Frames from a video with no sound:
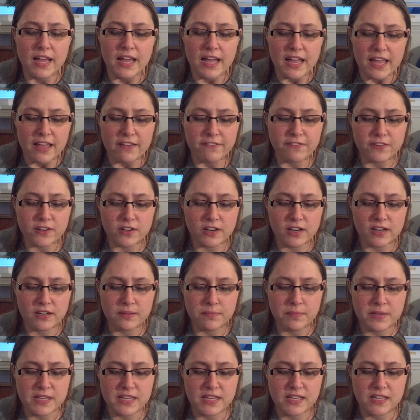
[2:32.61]
If you're going to
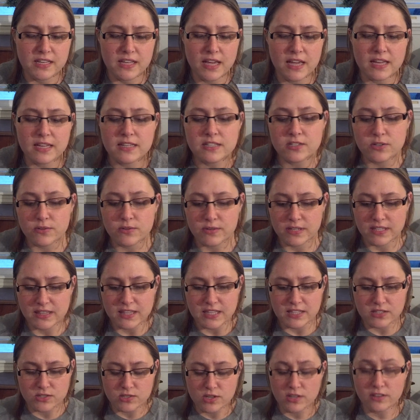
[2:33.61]
be doing
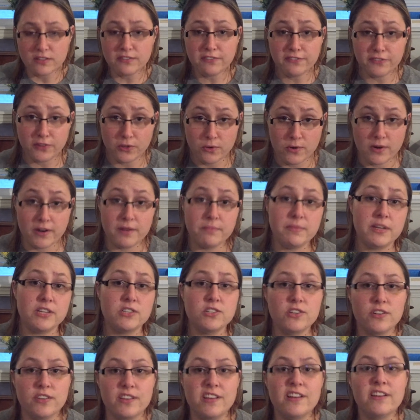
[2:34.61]
things on the floor, make
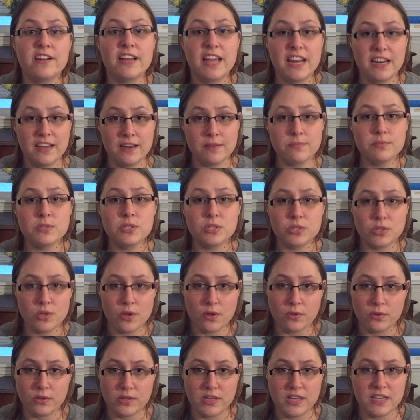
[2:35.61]
sure that you're getting up
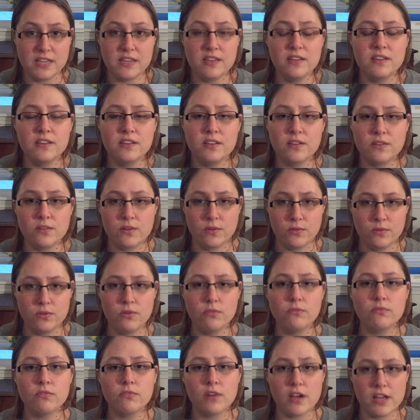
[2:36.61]
slowly, you know,
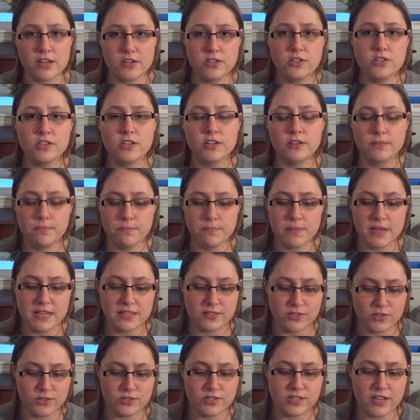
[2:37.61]
don't rush,
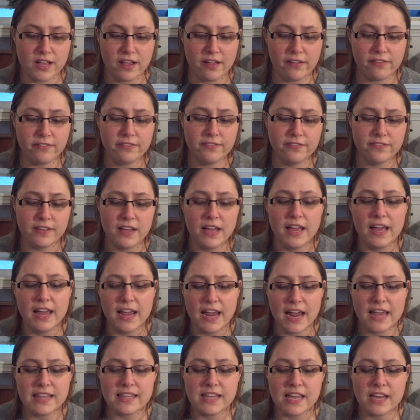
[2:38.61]
pace yourself.
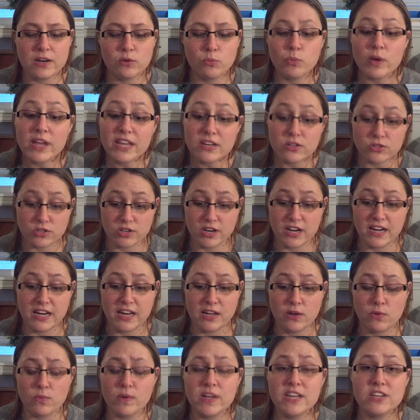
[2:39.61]
And then weight
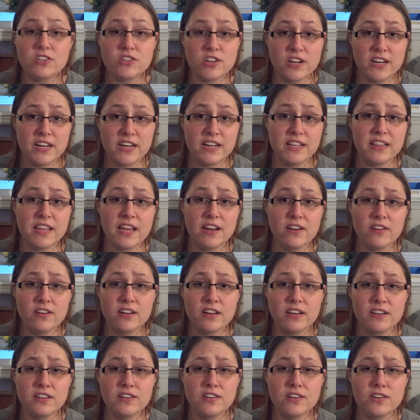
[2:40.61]
training that you're
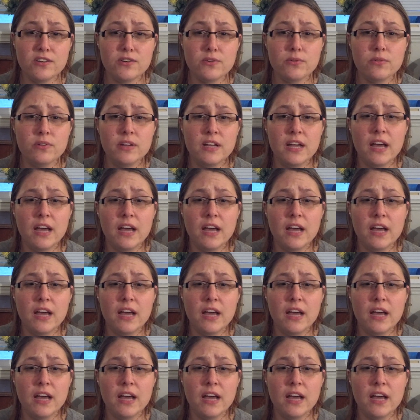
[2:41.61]
going to do,